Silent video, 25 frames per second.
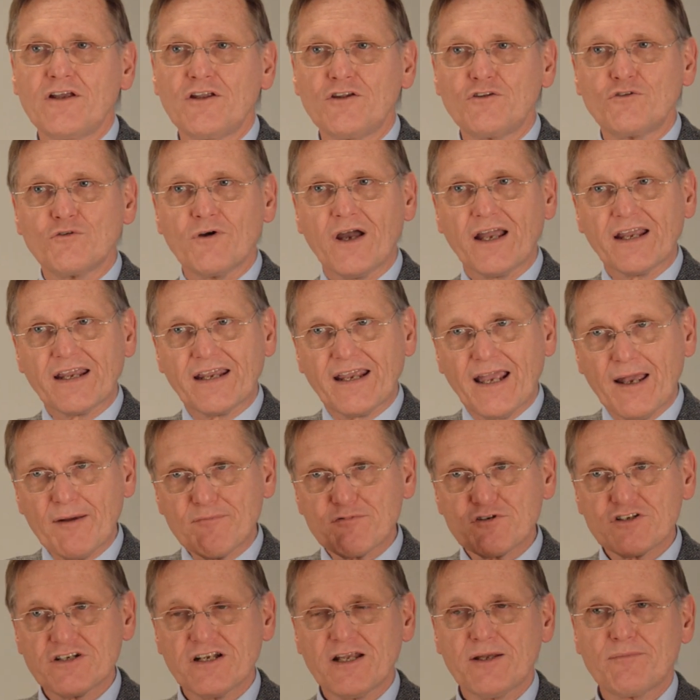to
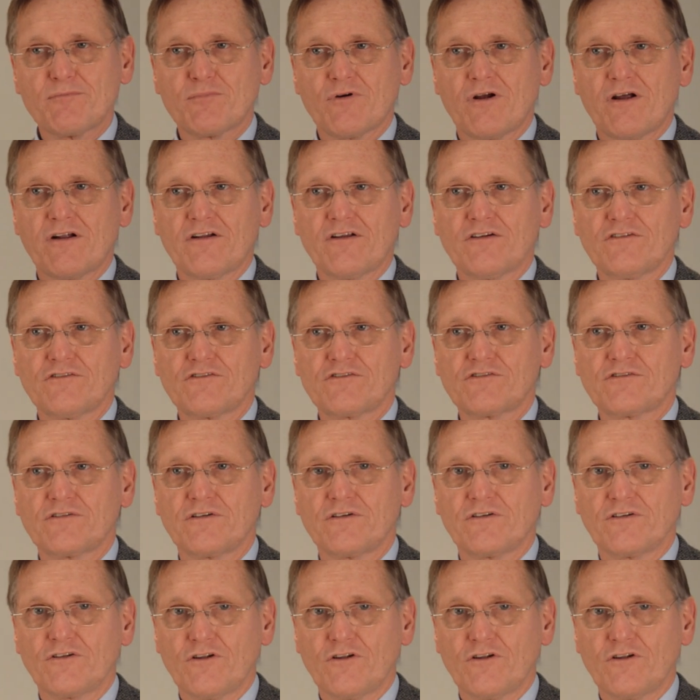encapsulate products,